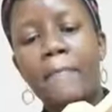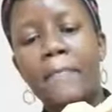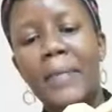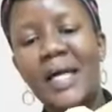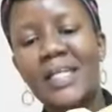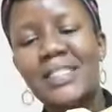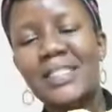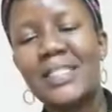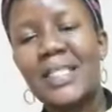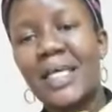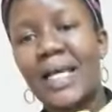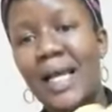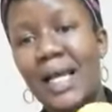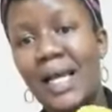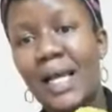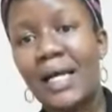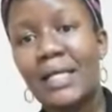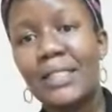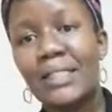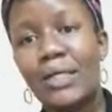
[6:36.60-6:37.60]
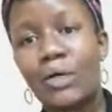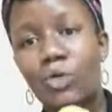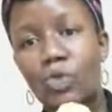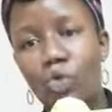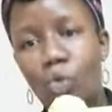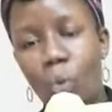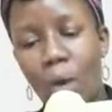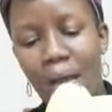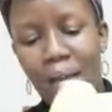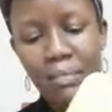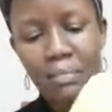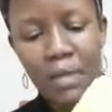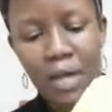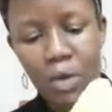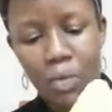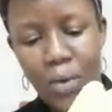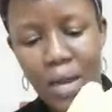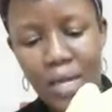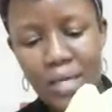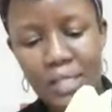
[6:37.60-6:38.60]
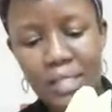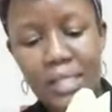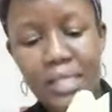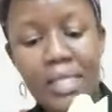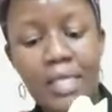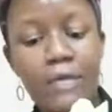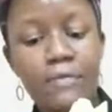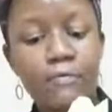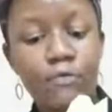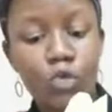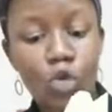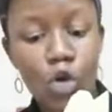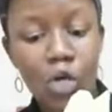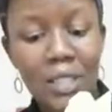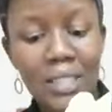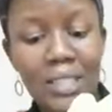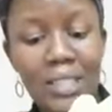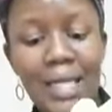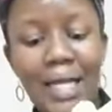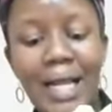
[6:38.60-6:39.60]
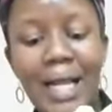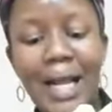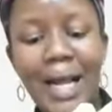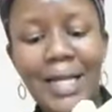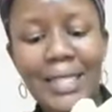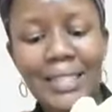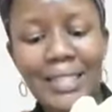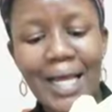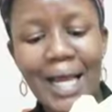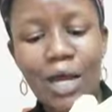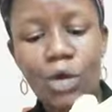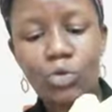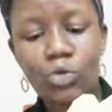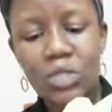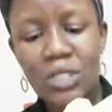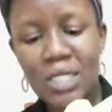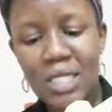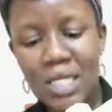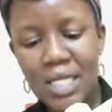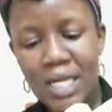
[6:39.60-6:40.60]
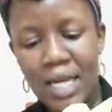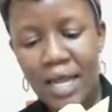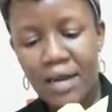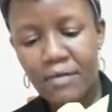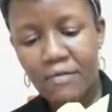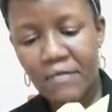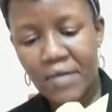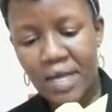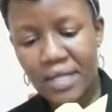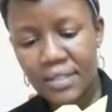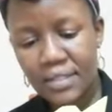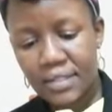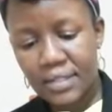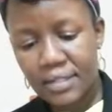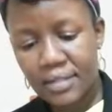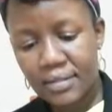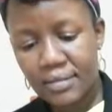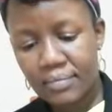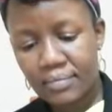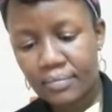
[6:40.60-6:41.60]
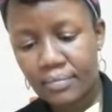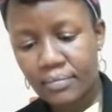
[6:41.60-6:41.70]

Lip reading: but they can cut out 1 by 1. If not, cut out in advance.